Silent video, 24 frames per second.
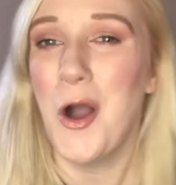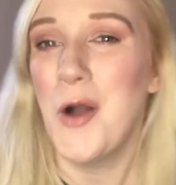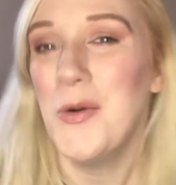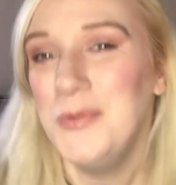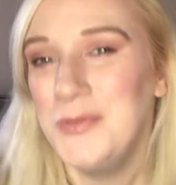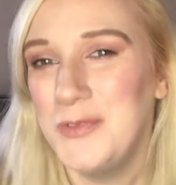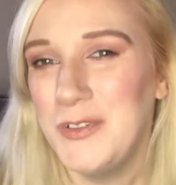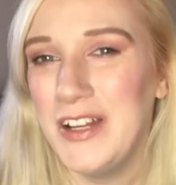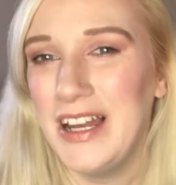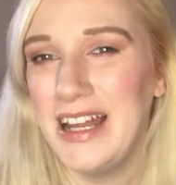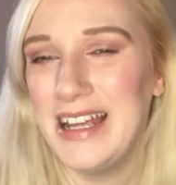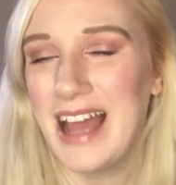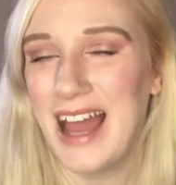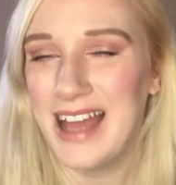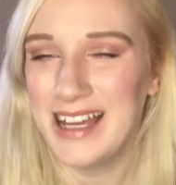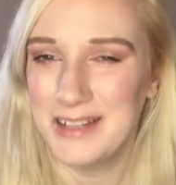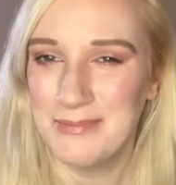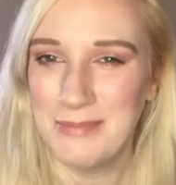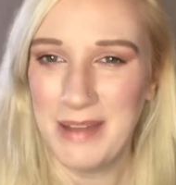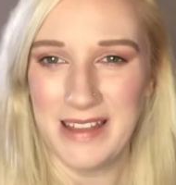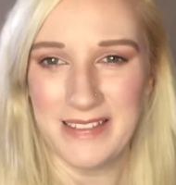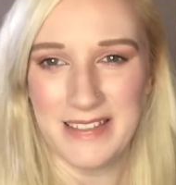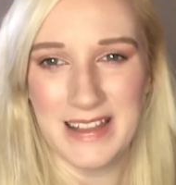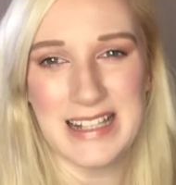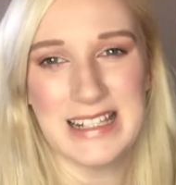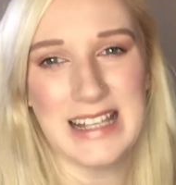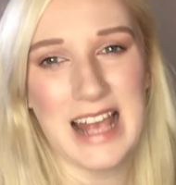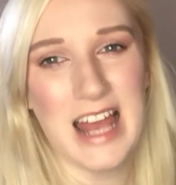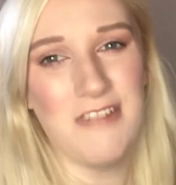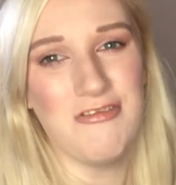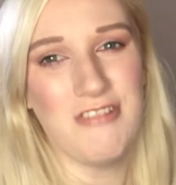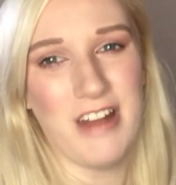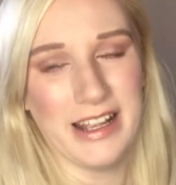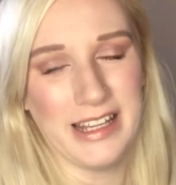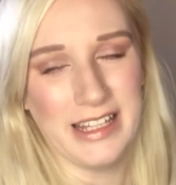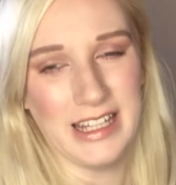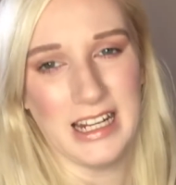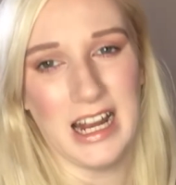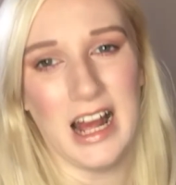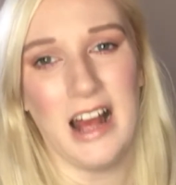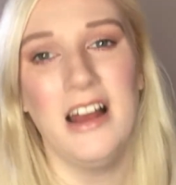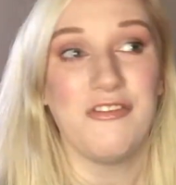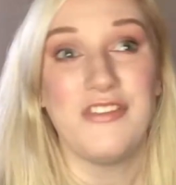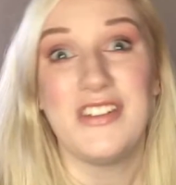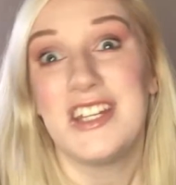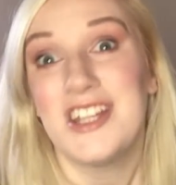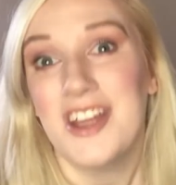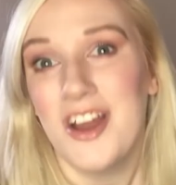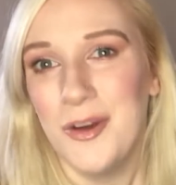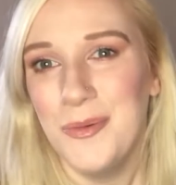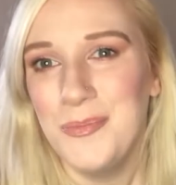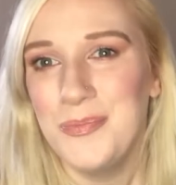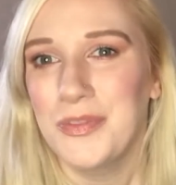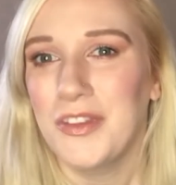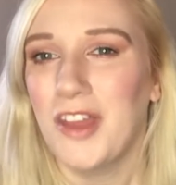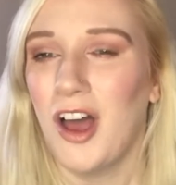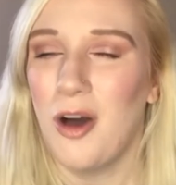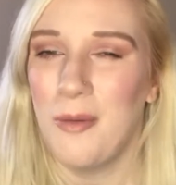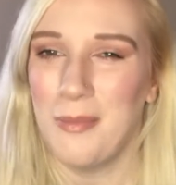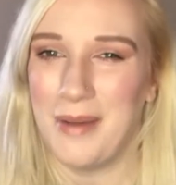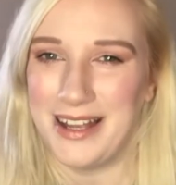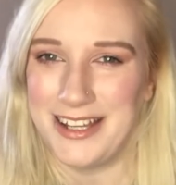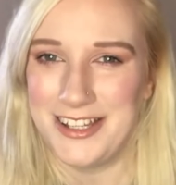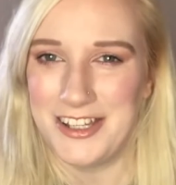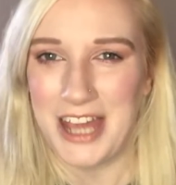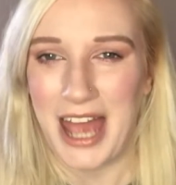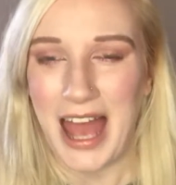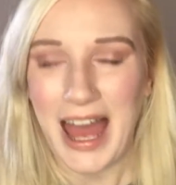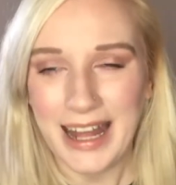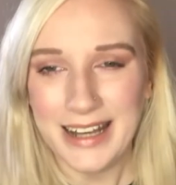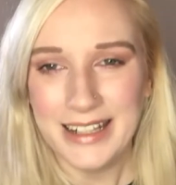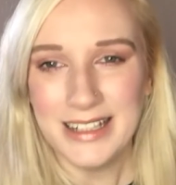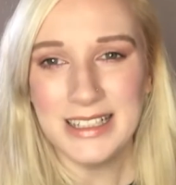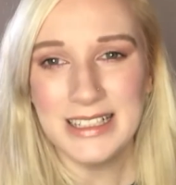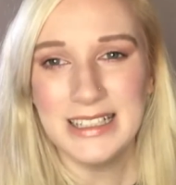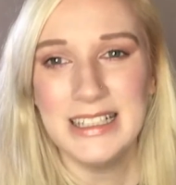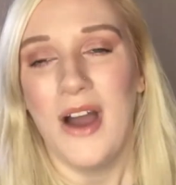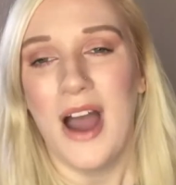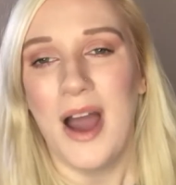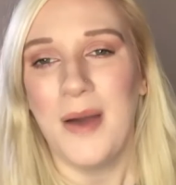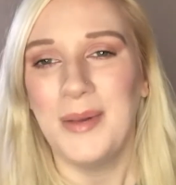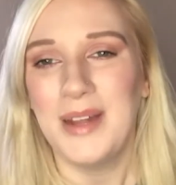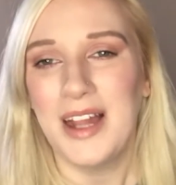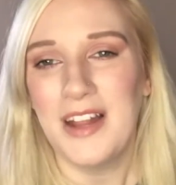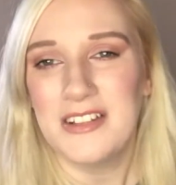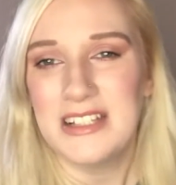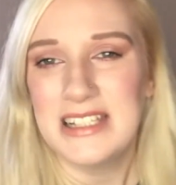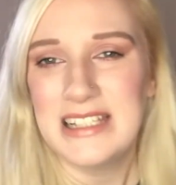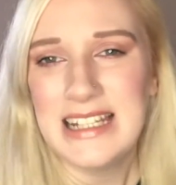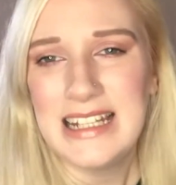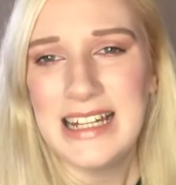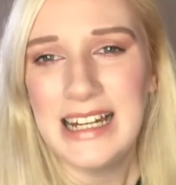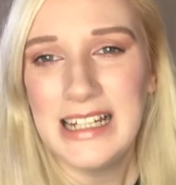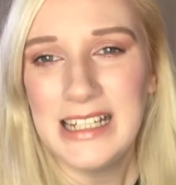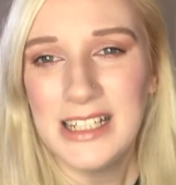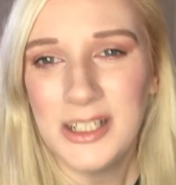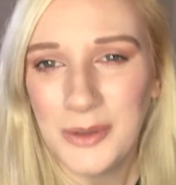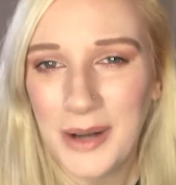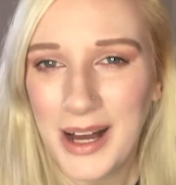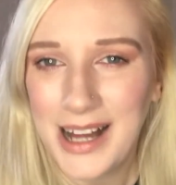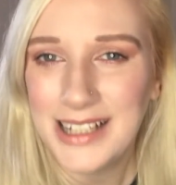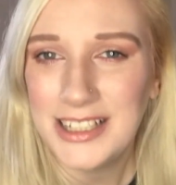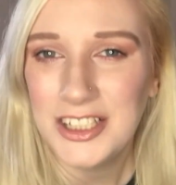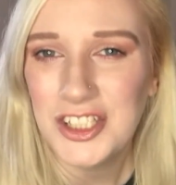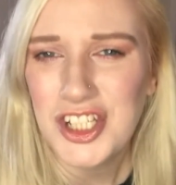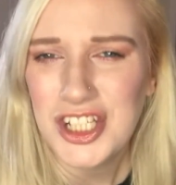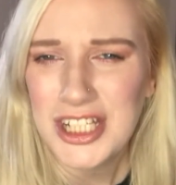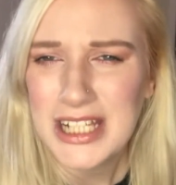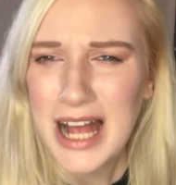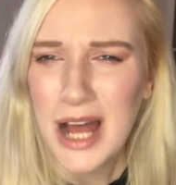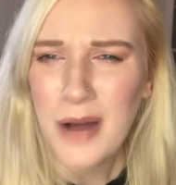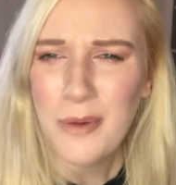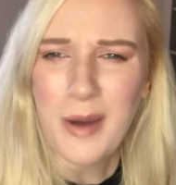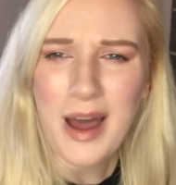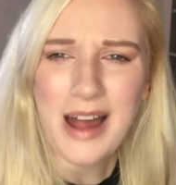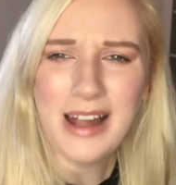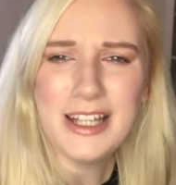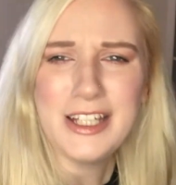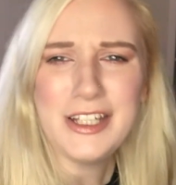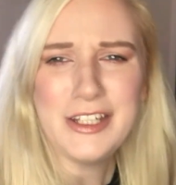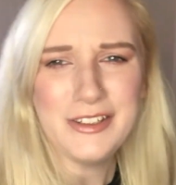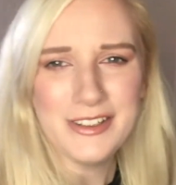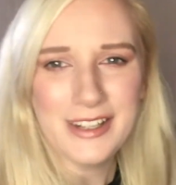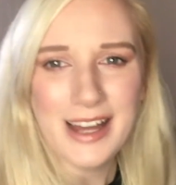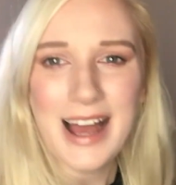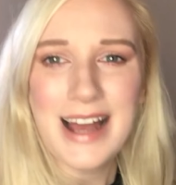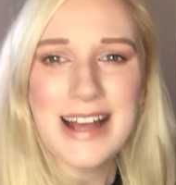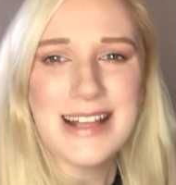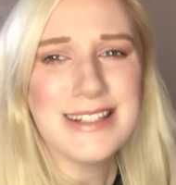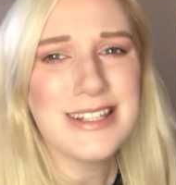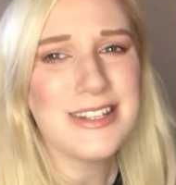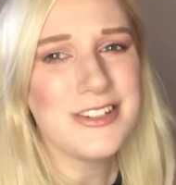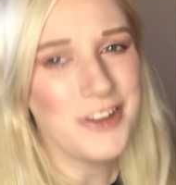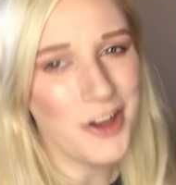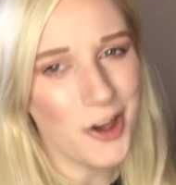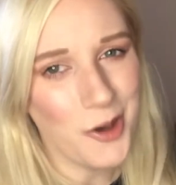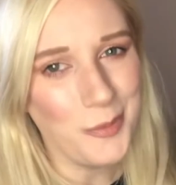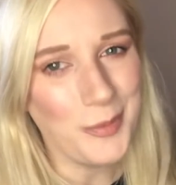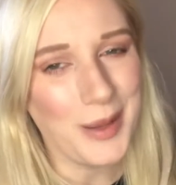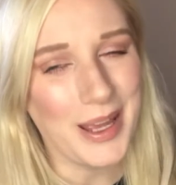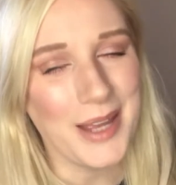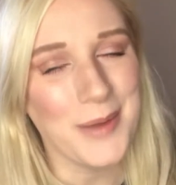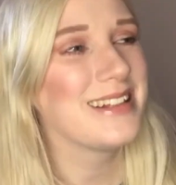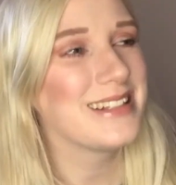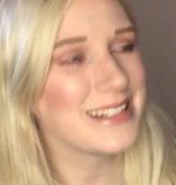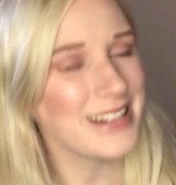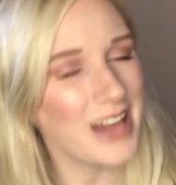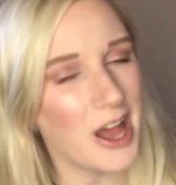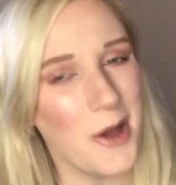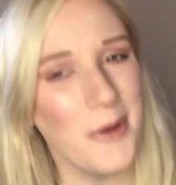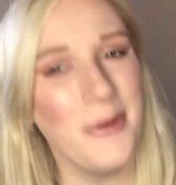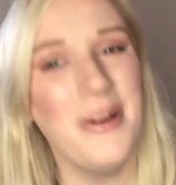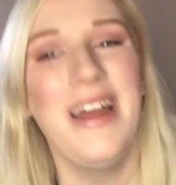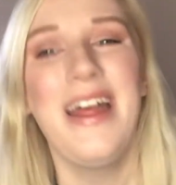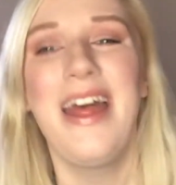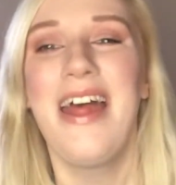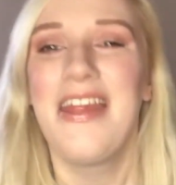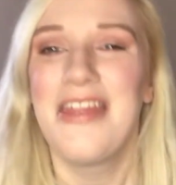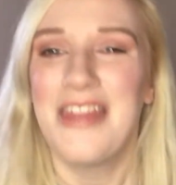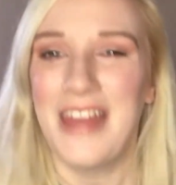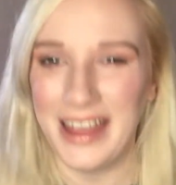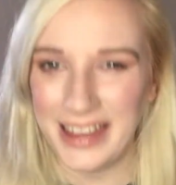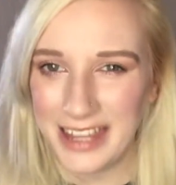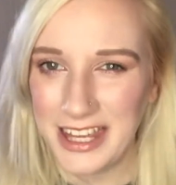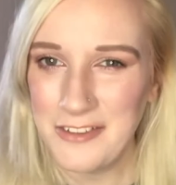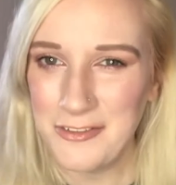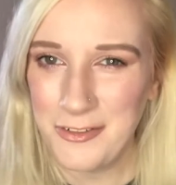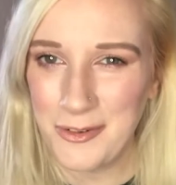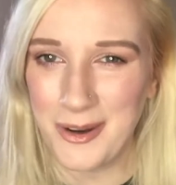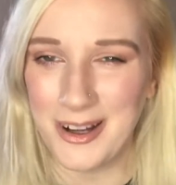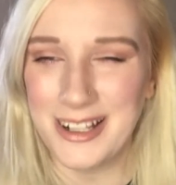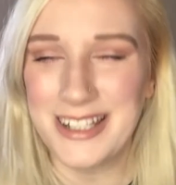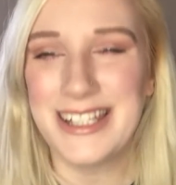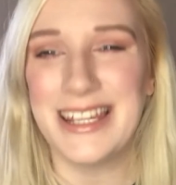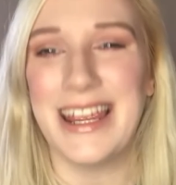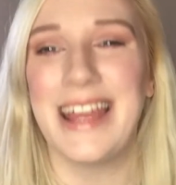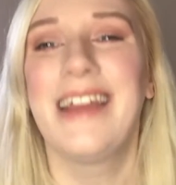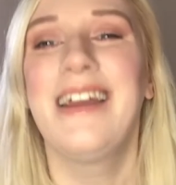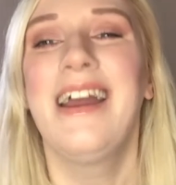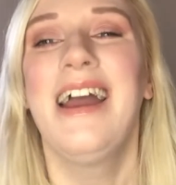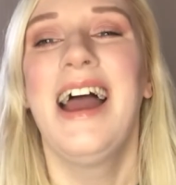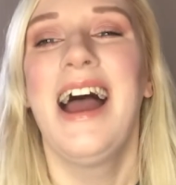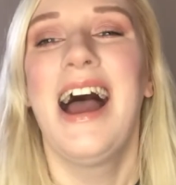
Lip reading: Hopefully I can make this a regular video on my channel, and we'll have to see in a little while just how well you guys know me. So thank you for watching.